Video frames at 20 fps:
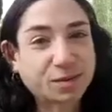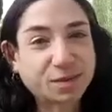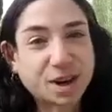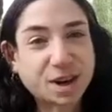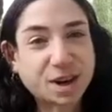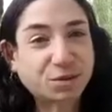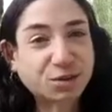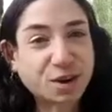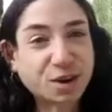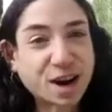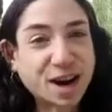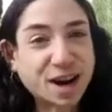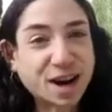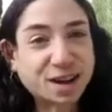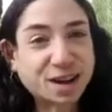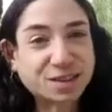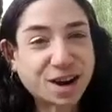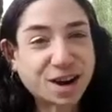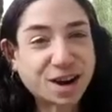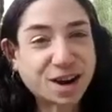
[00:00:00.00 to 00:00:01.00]
I've
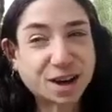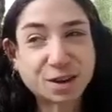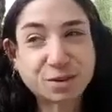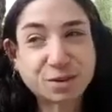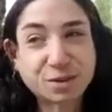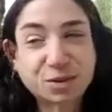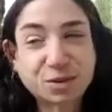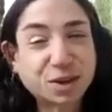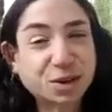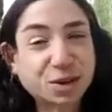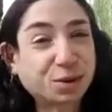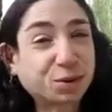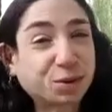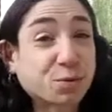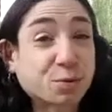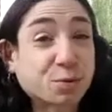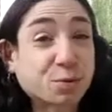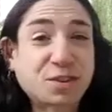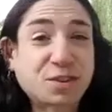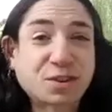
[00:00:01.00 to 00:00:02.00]
tried. Okay. I have killed
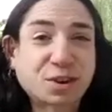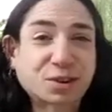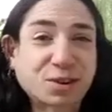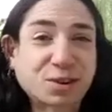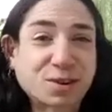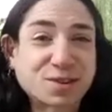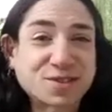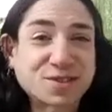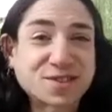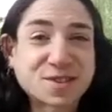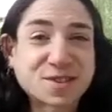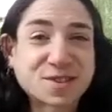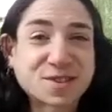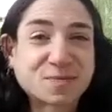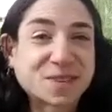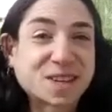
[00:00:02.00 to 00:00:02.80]
3 starters.